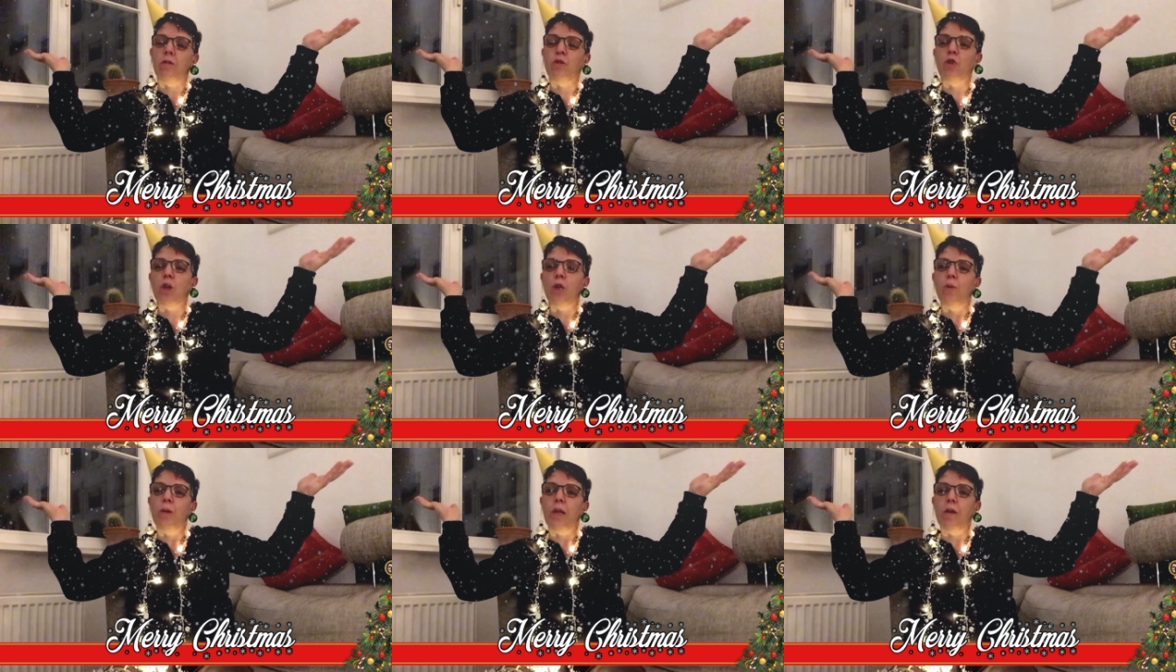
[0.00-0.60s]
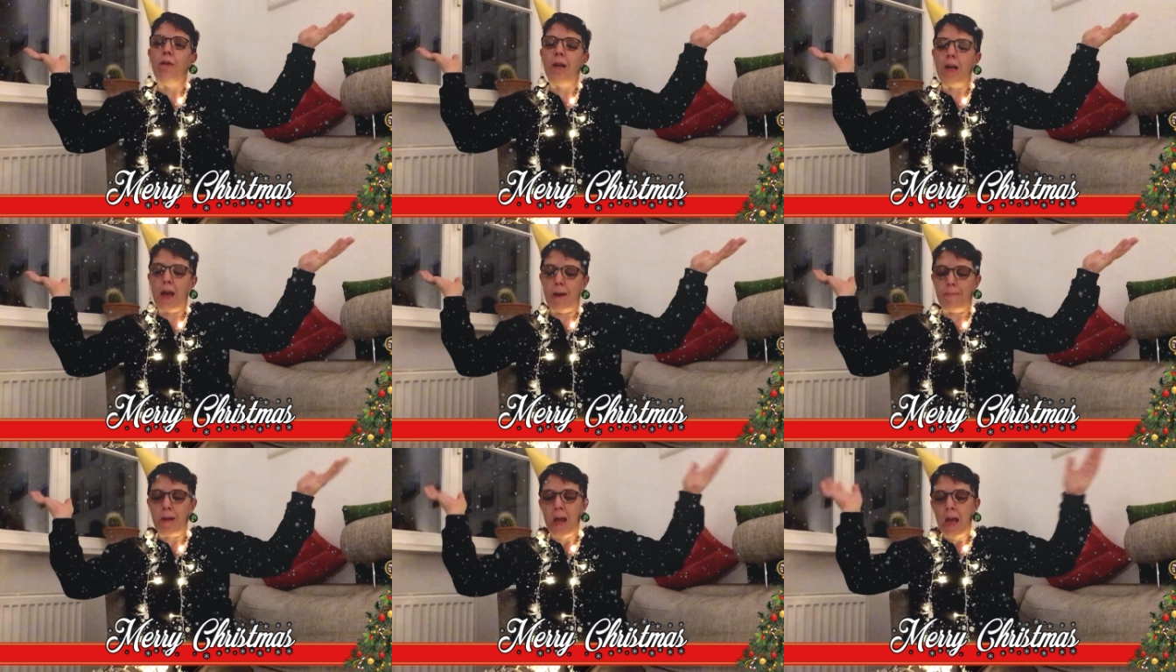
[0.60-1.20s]
So here I
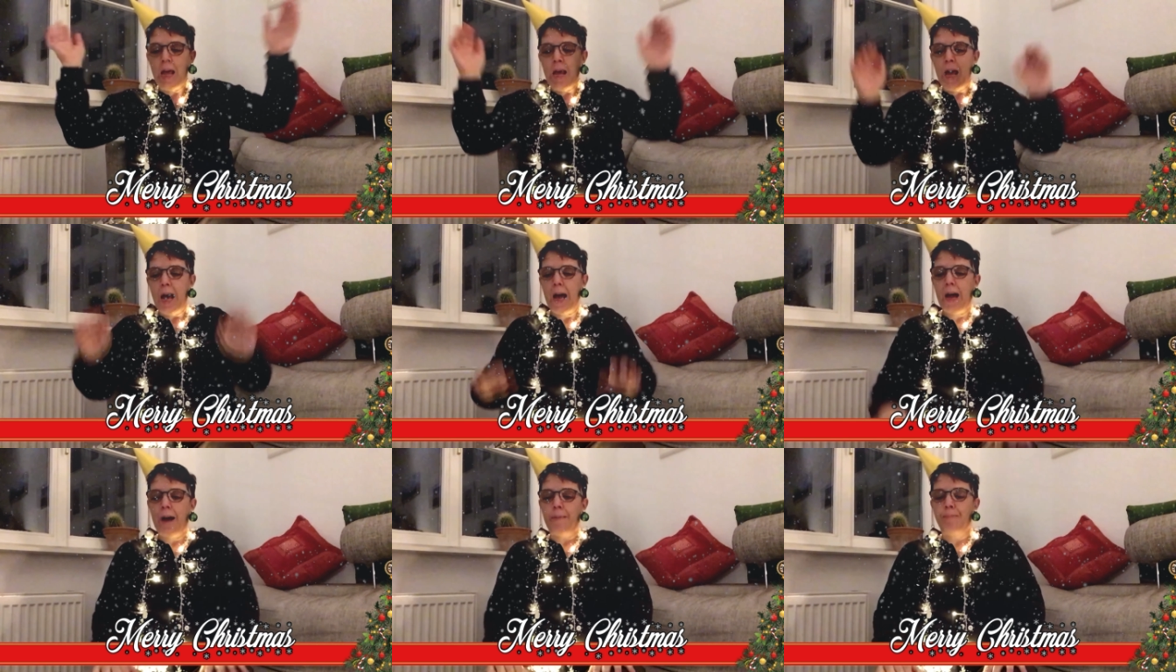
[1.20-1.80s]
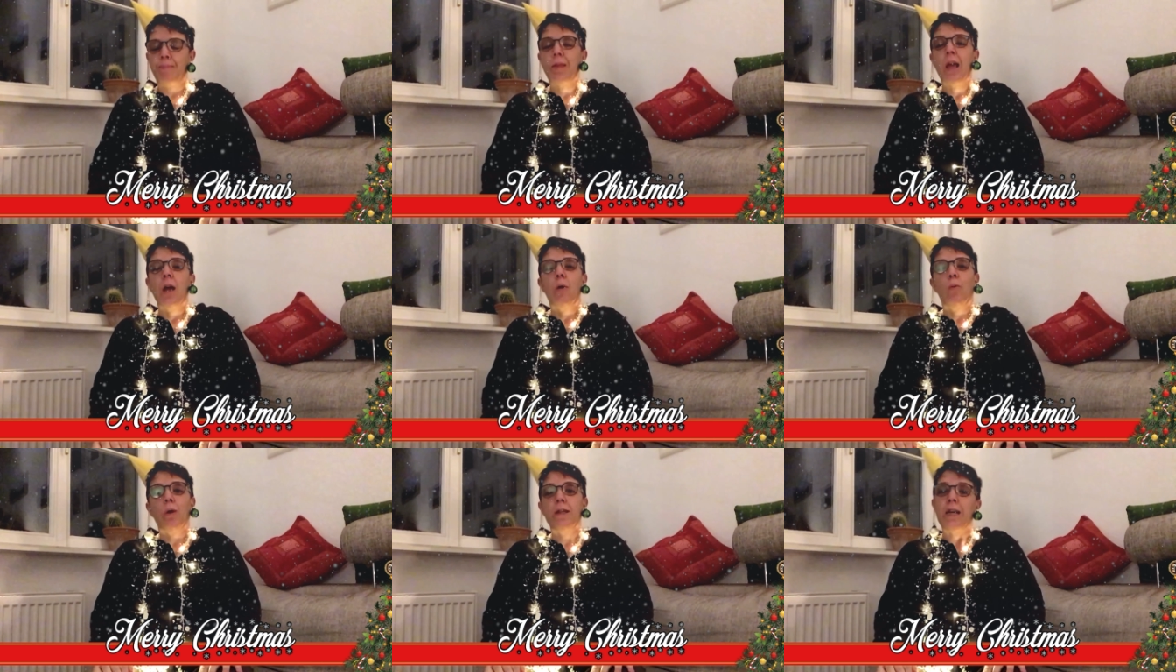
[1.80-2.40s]
am. Um,
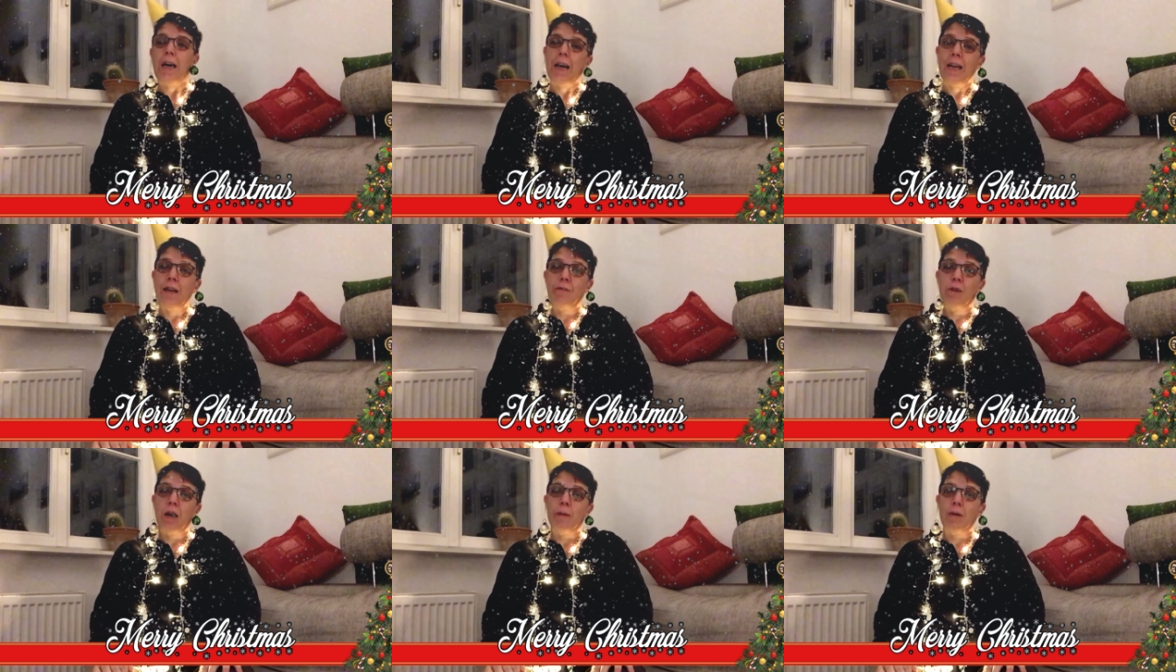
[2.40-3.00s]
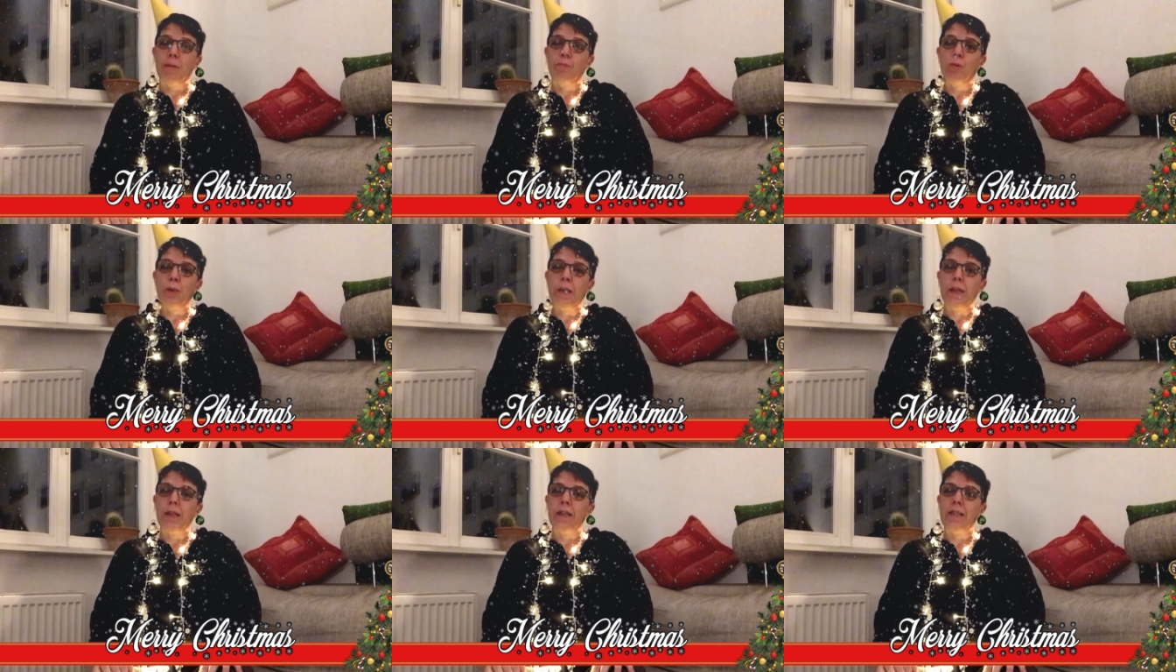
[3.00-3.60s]
what I have come up
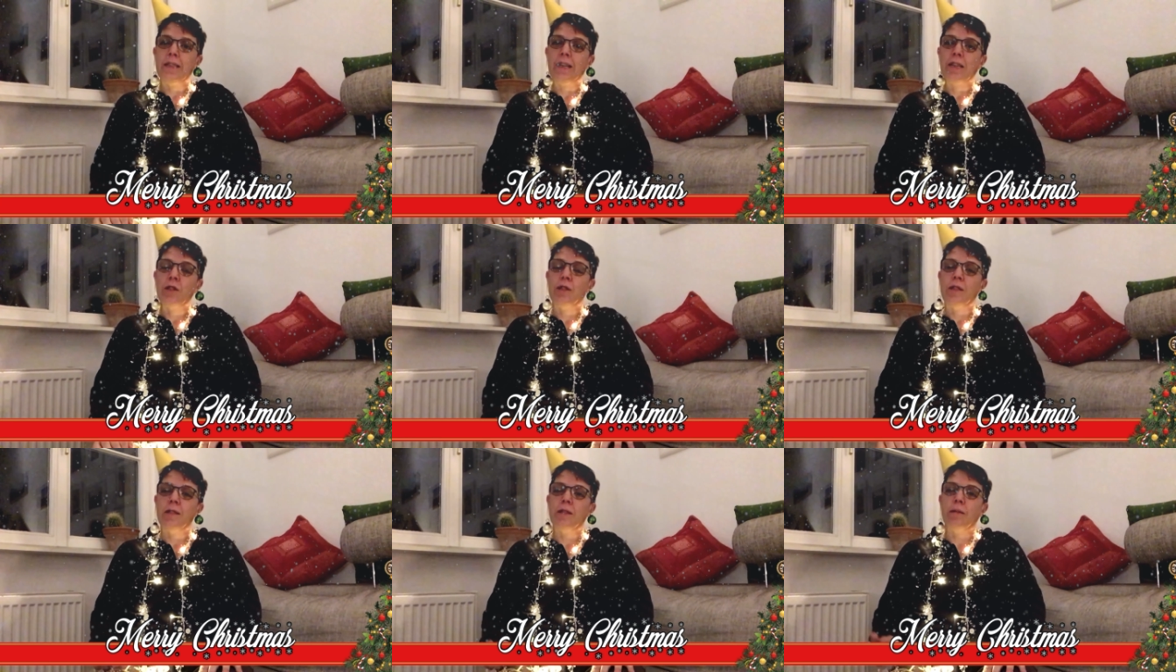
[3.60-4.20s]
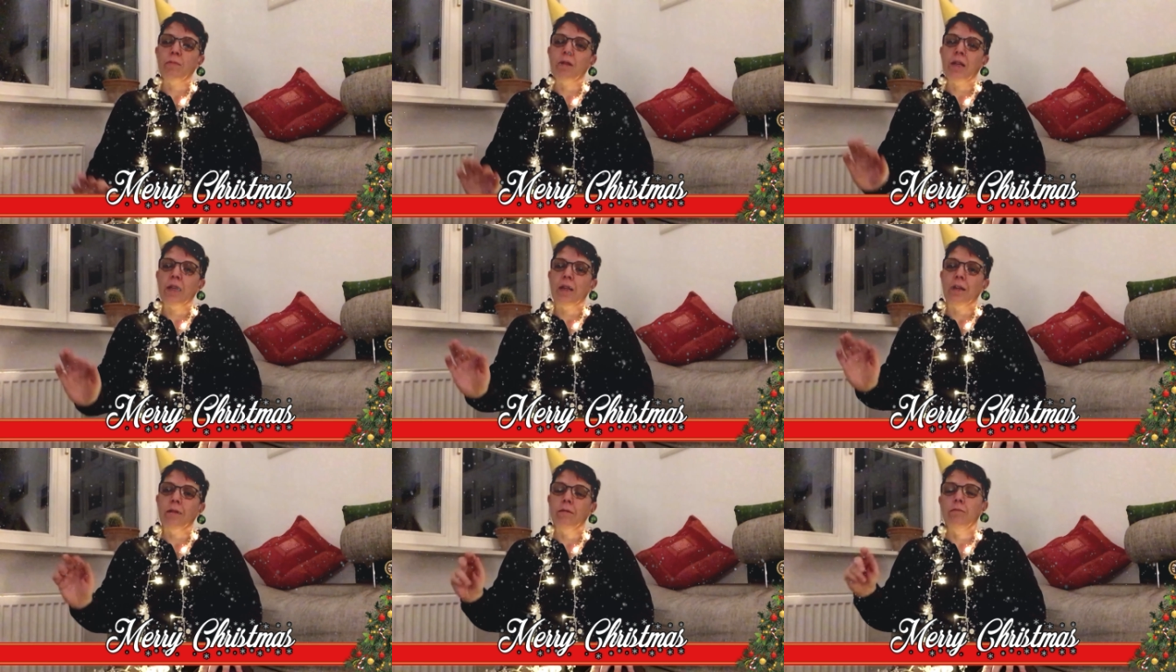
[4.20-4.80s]
with is actually
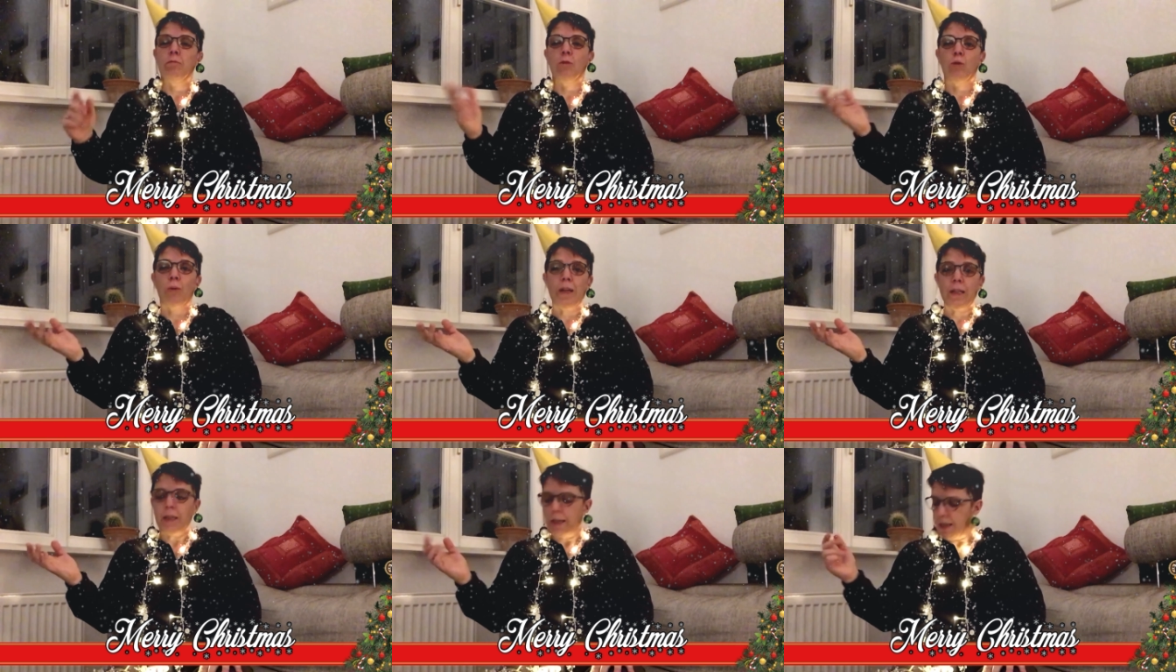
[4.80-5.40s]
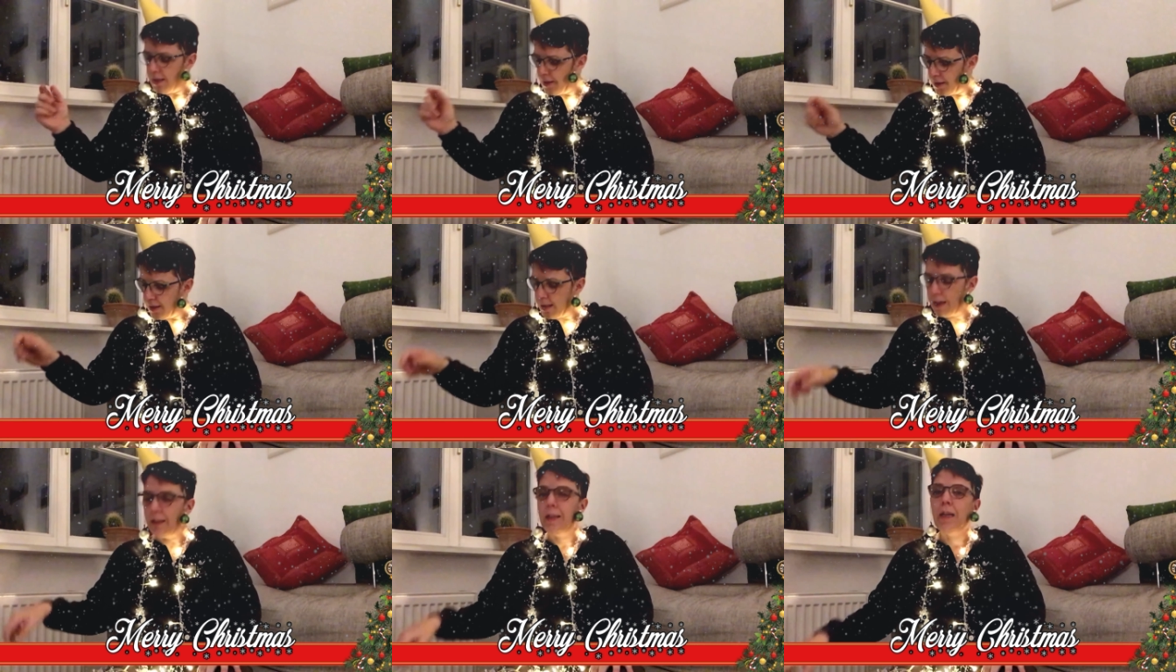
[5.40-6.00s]
something quite nice,
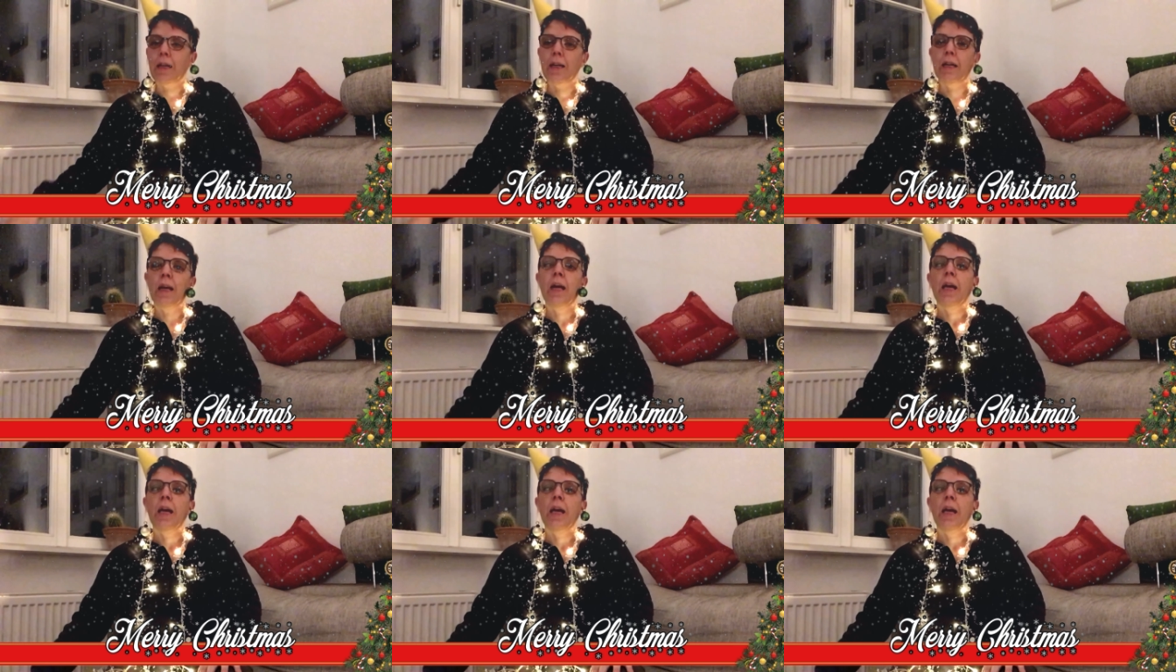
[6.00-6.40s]
I think.